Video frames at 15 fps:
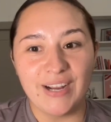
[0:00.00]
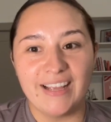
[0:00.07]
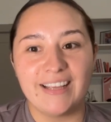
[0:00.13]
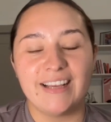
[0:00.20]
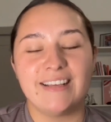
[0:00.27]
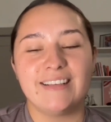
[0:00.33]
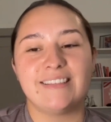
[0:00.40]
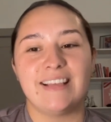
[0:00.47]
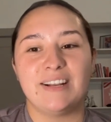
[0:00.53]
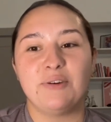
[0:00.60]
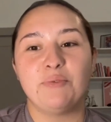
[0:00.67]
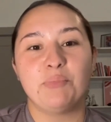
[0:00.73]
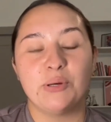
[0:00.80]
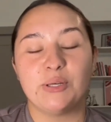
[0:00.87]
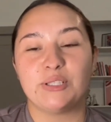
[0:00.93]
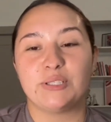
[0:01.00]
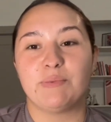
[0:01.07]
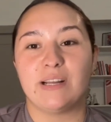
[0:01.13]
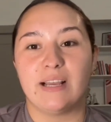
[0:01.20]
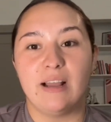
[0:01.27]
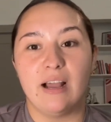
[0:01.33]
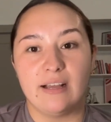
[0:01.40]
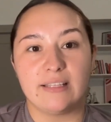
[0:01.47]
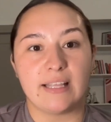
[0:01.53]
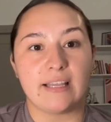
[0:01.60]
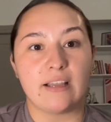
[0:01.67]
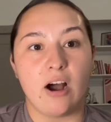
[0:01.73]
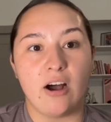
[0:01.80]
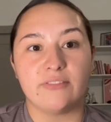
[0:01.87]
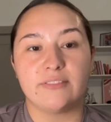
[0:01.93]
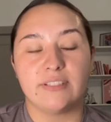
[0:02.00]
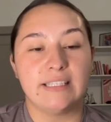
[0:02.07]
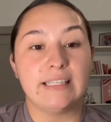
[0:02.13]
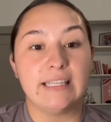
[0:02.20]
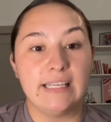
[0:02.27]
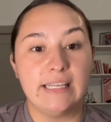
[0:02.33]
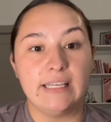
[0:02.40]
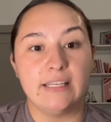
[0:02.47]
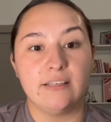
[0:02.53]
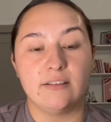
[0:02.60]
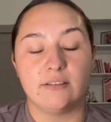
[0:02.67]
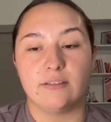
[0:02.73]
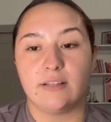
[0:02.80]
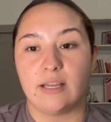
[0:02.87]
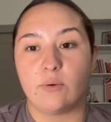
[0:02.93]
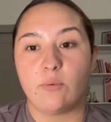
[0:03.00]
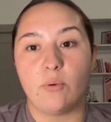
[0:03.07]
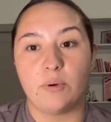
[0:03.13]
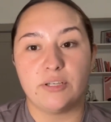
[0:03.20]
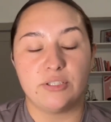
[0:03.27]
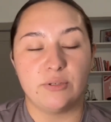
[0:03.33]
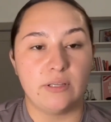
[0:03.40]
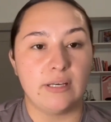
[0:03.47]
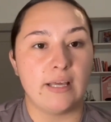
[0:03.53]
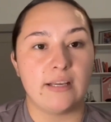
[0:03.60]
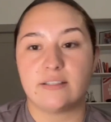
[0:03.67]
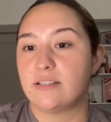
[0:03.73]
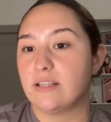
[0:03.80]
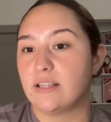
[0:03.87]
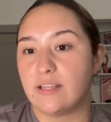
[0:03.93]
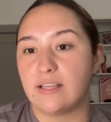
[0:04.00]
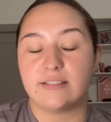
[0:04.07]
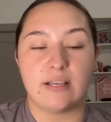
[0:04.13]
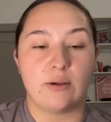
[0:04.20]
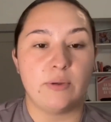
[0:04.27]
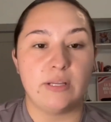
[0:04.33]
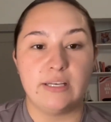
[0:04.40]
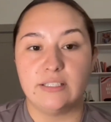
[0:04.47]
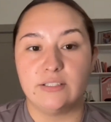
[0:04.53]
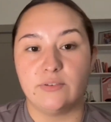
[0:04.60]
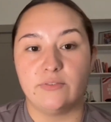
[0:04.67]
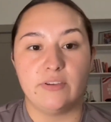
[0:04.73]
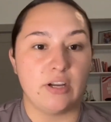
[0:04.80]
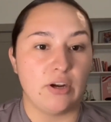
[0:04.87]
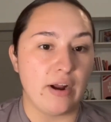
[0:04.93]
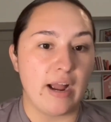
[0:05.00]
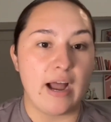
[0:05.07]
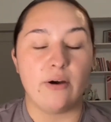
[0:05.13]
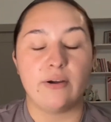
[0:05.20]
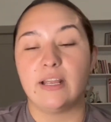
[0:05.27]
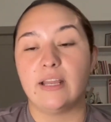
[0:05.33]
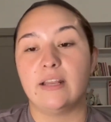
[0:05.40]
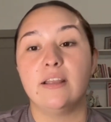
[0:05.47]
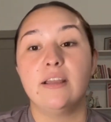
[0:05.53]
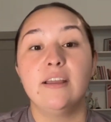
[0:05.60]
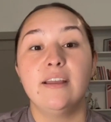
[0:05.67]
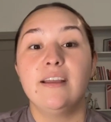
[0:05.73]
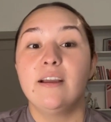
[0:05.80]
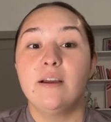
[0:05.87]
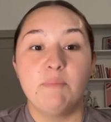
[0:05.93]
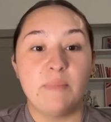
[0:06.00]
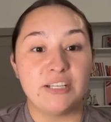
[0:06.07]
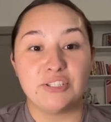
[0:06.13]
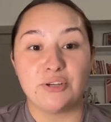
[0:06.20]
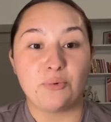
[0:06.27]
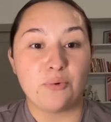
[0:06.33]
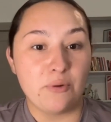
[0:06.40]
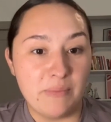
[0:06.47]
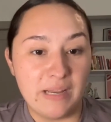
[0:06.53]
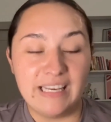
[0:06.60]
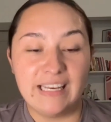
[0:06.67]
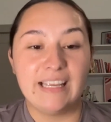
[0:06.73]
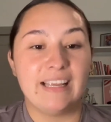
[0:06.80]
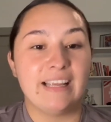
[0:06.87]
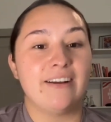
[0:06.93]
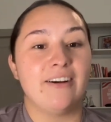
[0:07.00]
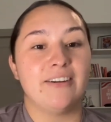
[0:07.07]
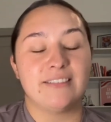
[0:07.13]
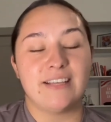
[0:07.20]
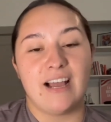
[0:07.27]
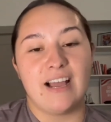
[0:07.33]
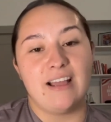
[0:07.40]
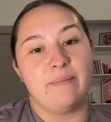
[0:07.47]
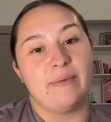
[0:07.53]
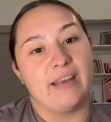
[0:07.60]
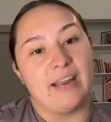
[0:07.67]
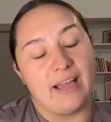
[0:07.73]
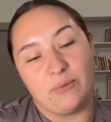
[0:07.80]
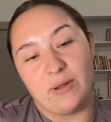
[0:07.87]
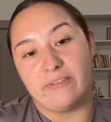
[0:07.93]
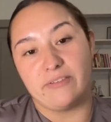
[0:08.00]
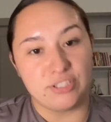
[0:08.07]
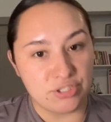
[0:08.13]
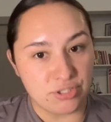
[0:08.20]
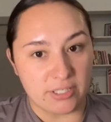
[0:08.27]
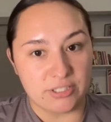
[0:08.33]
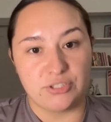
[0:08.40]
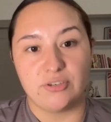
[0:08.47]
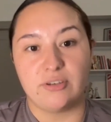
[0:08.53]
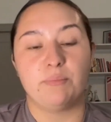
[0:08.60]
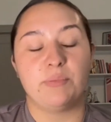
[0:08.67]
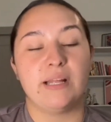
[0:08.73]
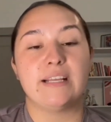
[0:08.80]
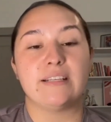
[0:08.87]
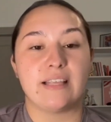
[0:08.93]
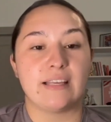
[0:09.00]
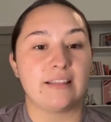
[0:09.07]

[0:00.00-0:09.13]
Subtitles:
I guess. I don't push, but I like often lead like what we're doing next and the things that we need to figure out and make sure we're meeting on time and we have a structure in place.